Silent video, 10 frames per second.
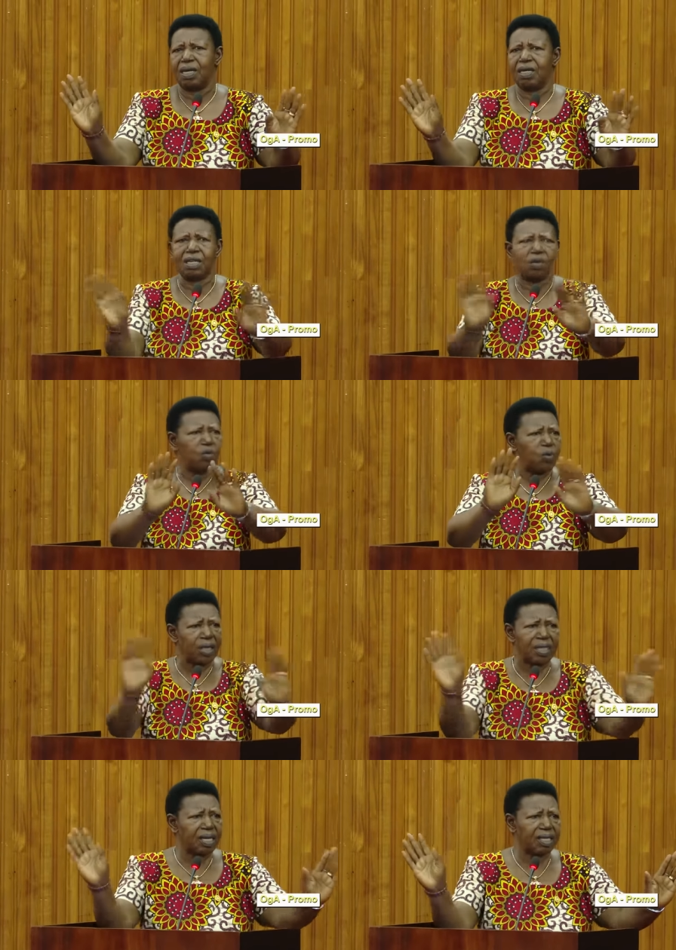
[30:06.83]
Deal
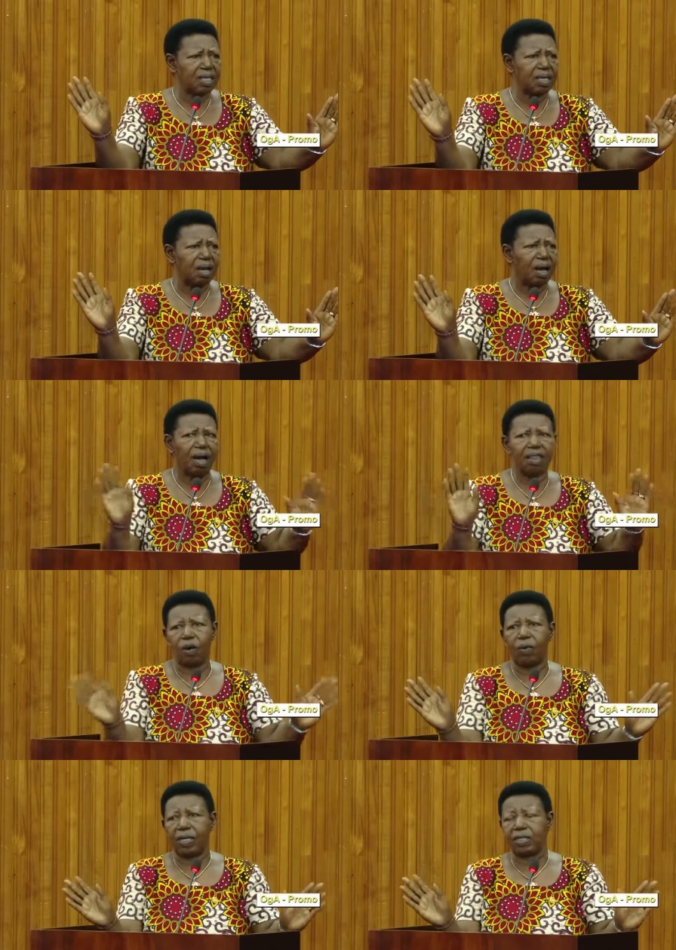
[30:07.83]
with it.
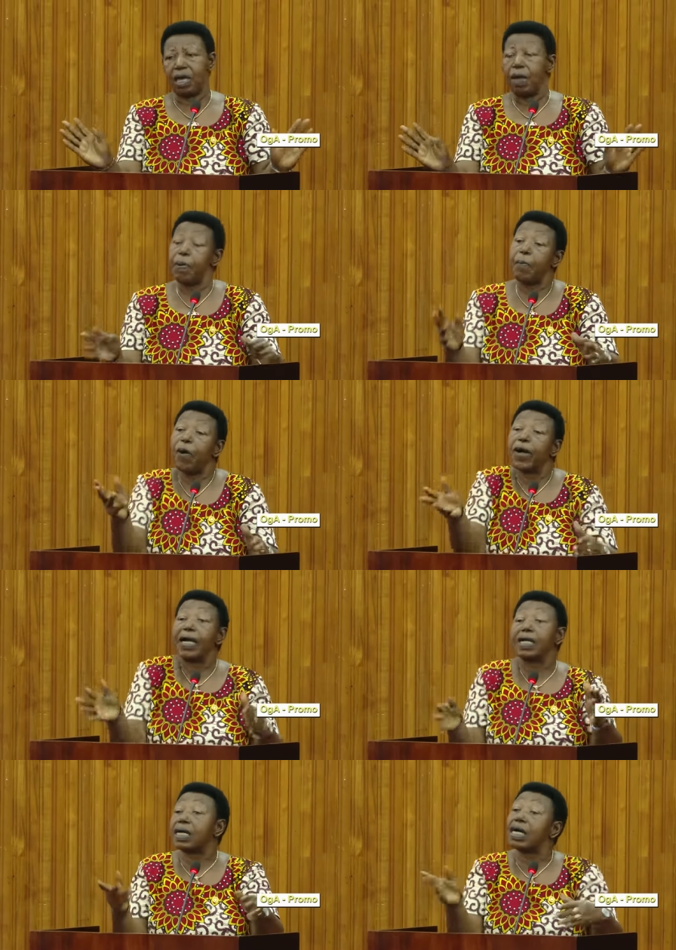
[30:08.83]
Otherwise, people
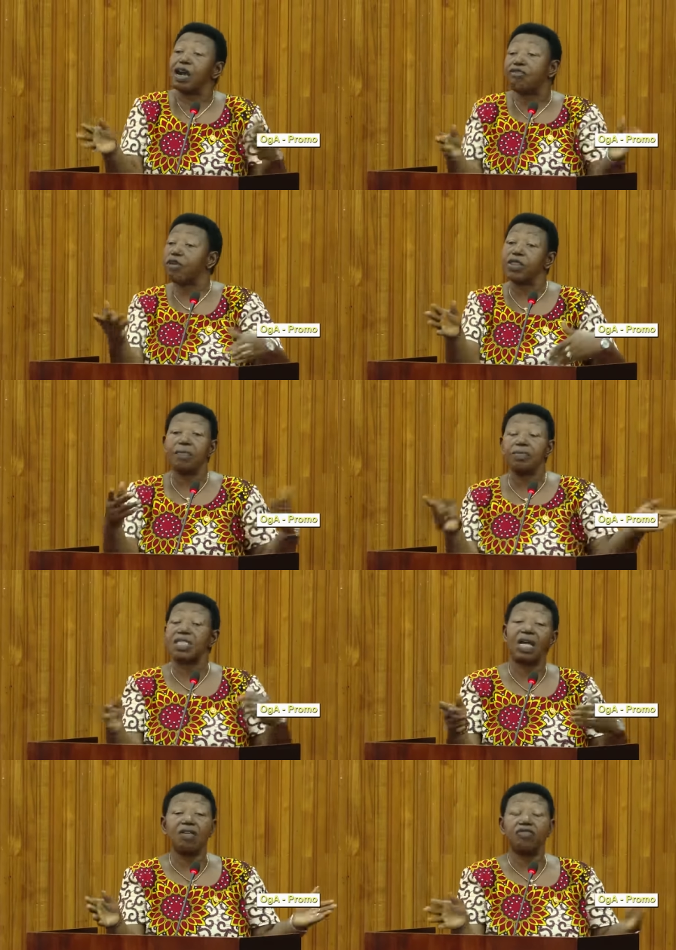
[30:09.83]
can care for
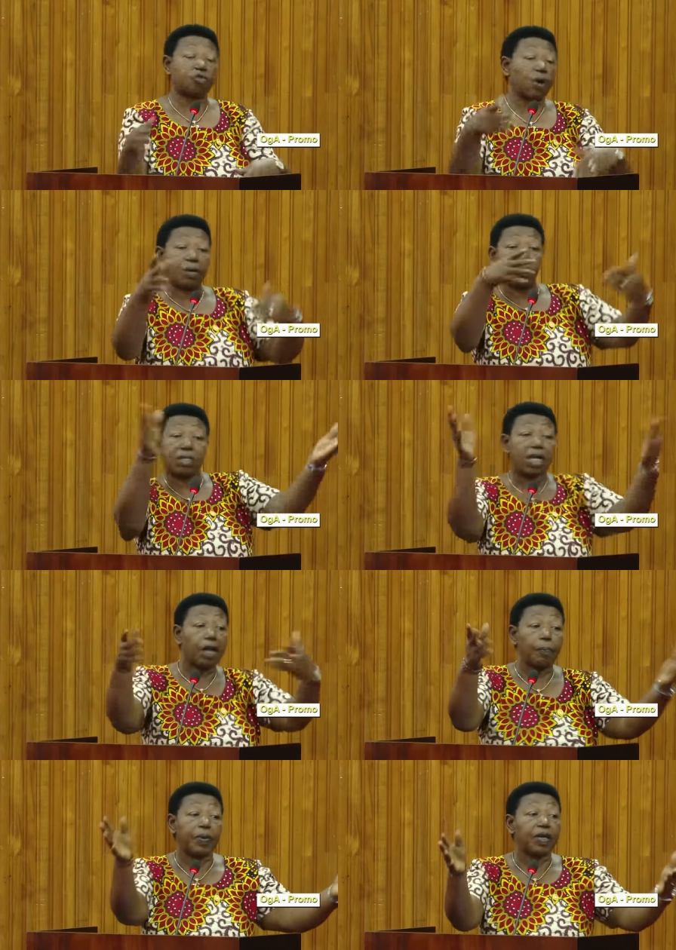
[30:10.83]
themselves. You are not
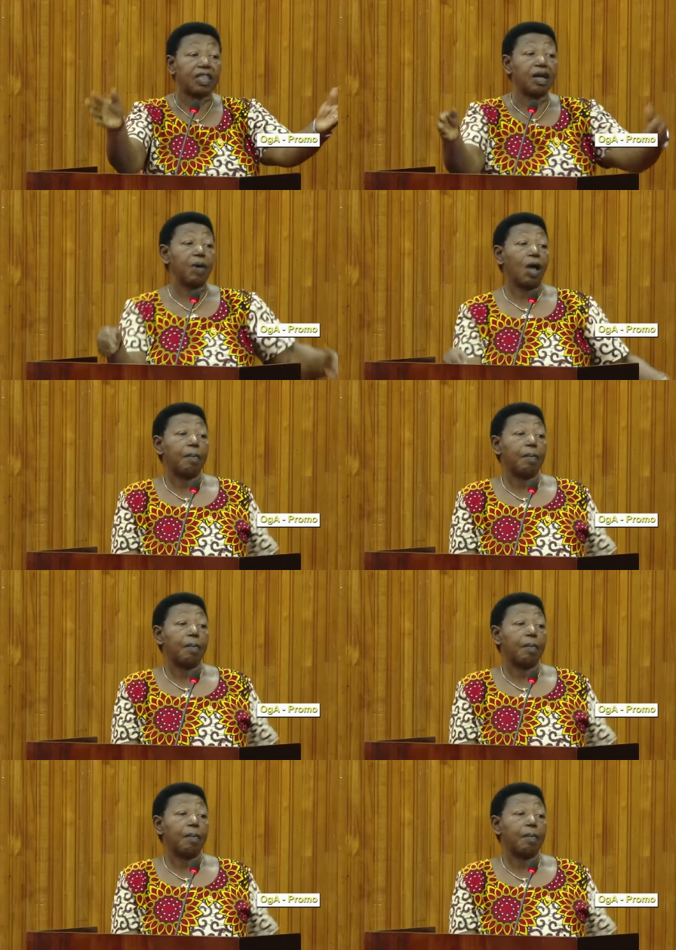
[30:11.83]
helping them.